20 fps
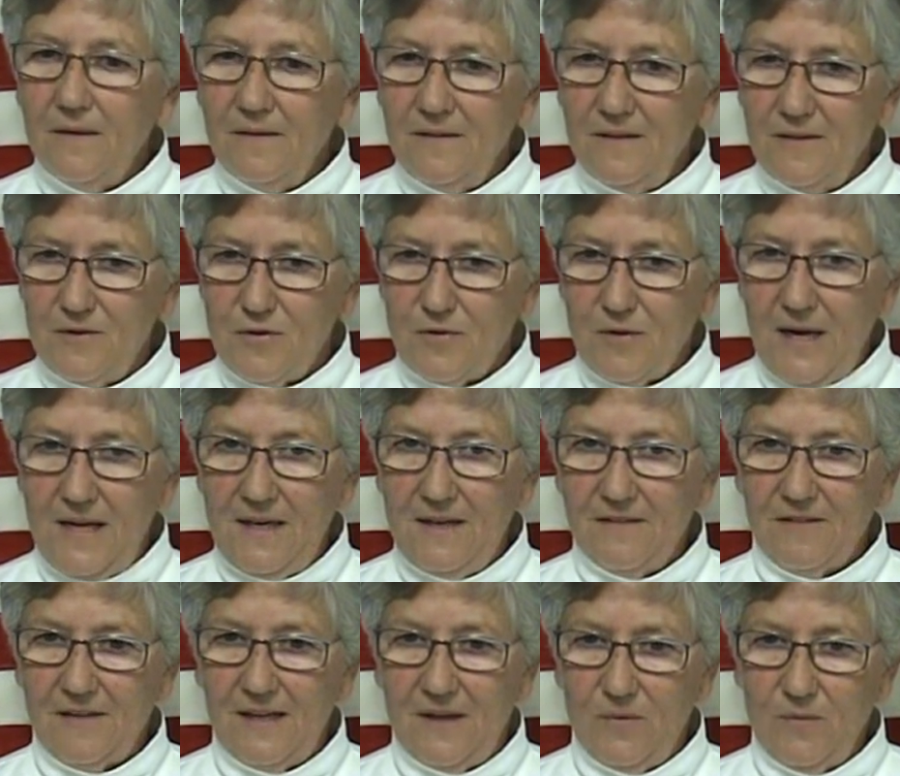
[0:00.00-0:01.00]
This grade
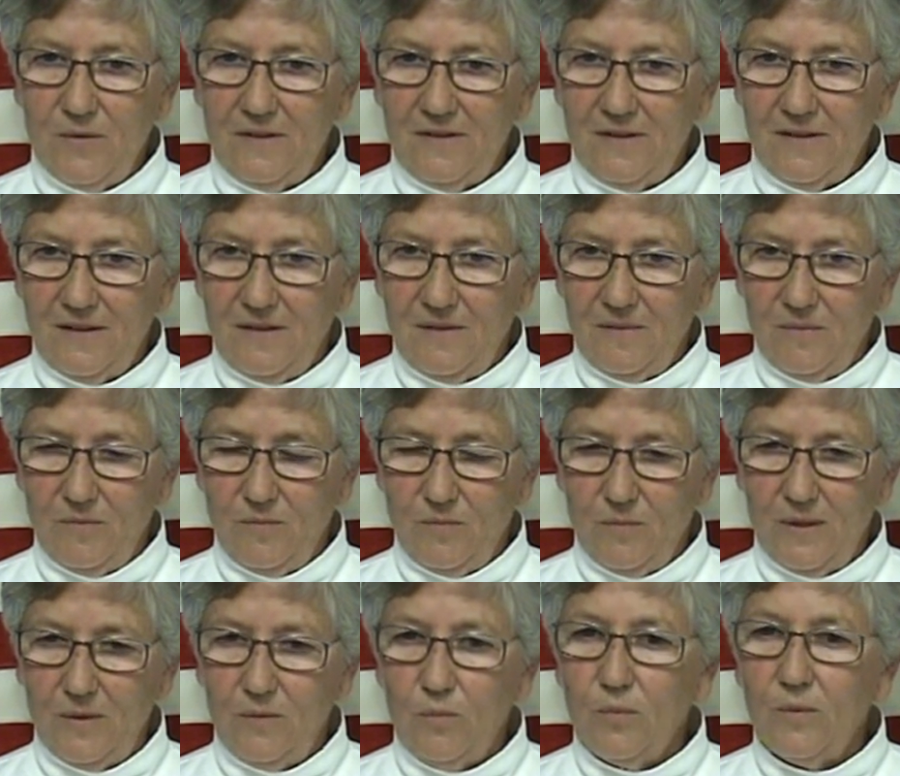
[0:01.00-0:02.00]
is not was uh,
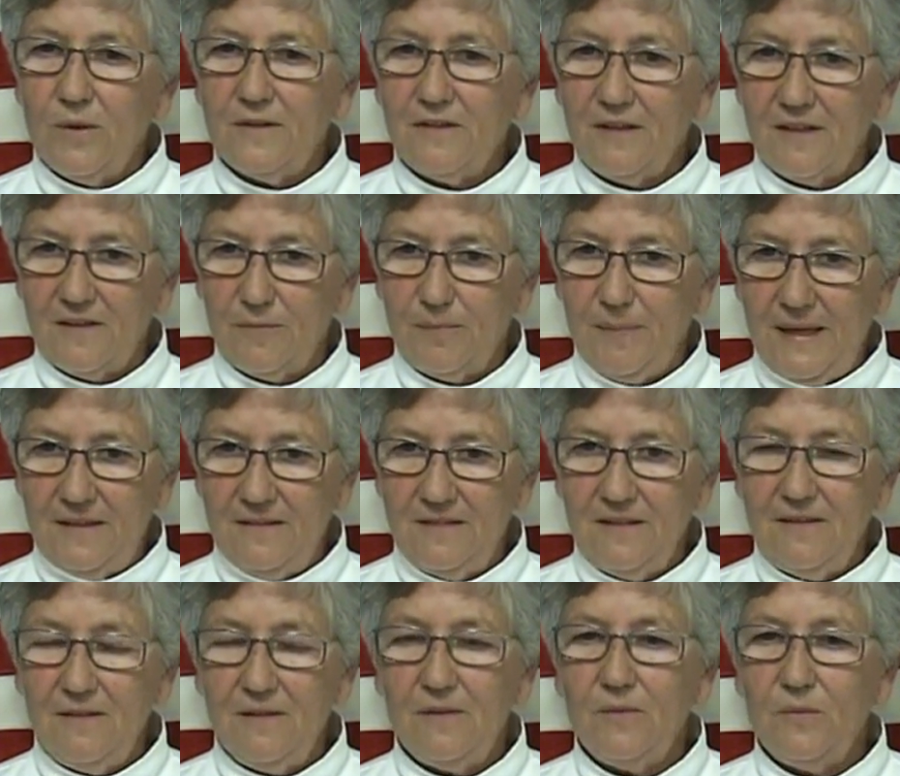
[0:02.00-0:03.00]
what was
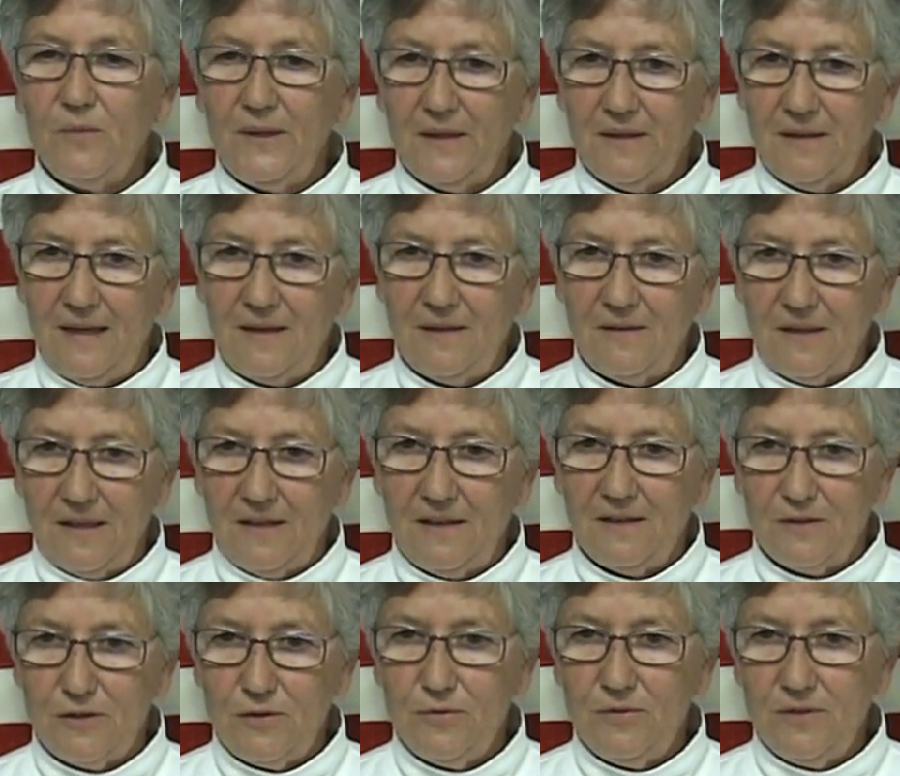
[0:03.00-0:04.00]
expected. We are now
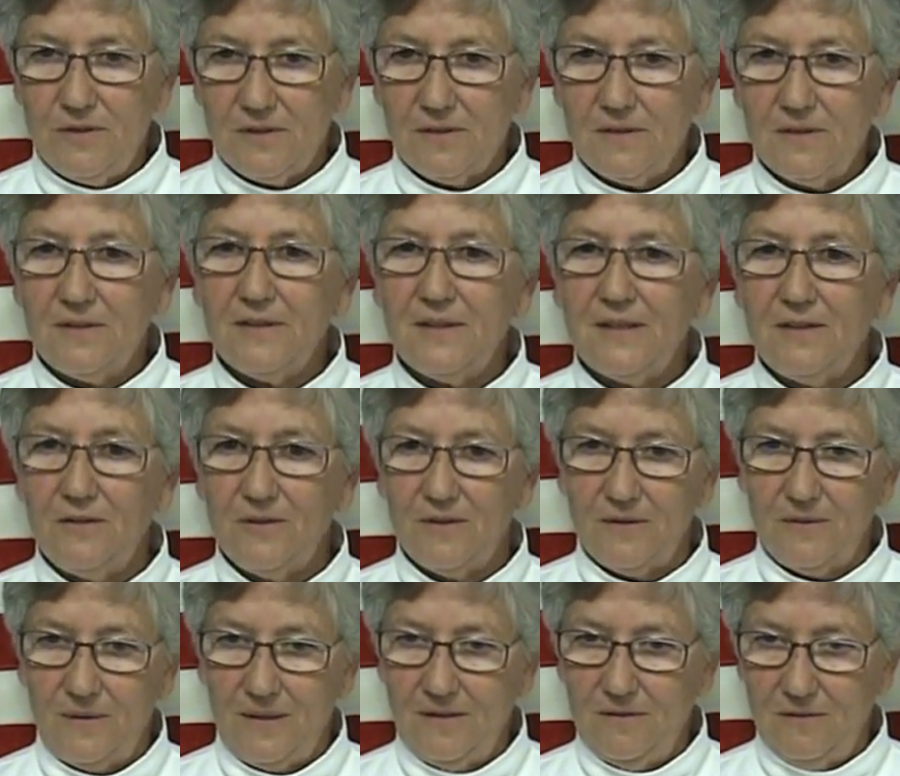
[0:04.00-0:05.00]
getting a tutor, and
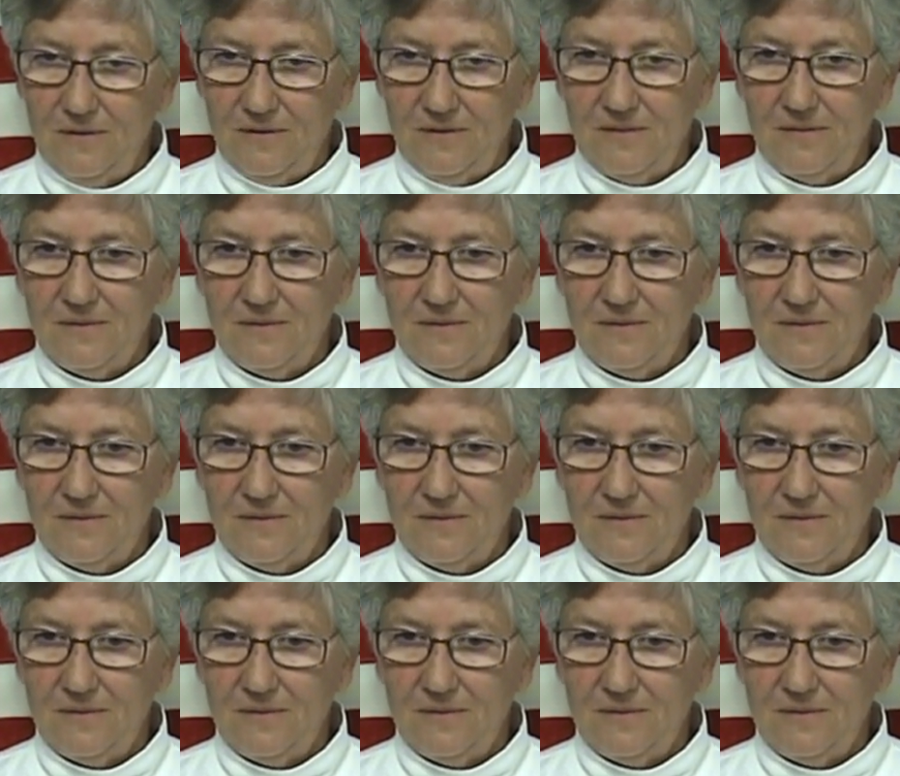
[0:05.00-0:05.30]
you're going to